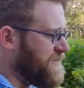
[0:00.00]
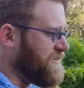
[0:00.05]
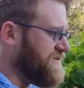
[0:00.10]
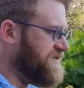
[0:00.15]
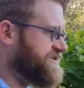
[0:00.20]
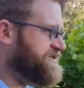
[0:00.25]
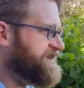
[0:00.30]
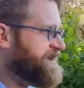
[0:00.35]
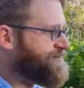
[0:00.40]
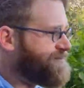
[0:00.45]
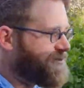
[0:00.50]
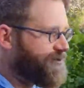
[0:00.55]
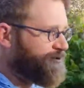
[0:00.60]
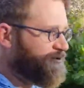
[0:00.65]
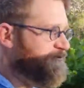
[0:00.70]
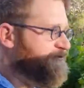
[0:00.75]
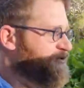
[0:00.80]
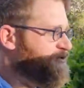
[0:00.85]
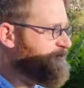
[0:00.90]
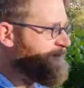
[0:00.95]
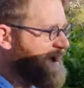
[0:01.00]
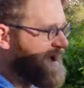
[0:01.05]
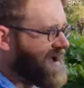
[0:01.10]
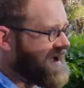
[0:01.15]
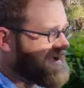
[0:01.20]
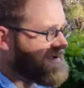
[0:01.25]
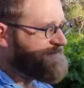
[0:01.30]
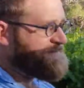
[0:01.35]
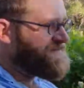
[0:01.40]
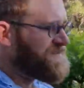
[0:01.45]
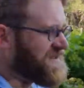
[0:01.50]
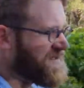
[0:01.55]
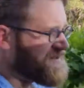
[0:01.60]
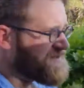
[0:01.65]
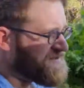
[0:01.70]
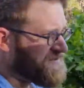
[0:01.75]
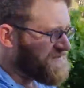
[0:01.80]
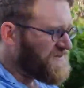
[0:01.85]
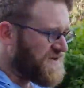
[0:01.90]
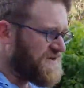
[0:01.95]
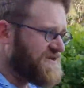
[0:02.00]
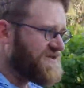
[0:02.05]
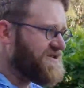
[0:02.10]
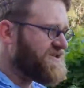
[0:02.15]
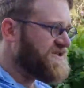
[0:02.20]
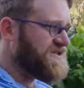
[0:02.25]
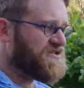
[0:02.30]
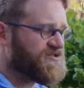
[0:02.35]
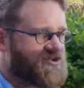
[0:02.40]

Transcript: when you see Fume, it's a very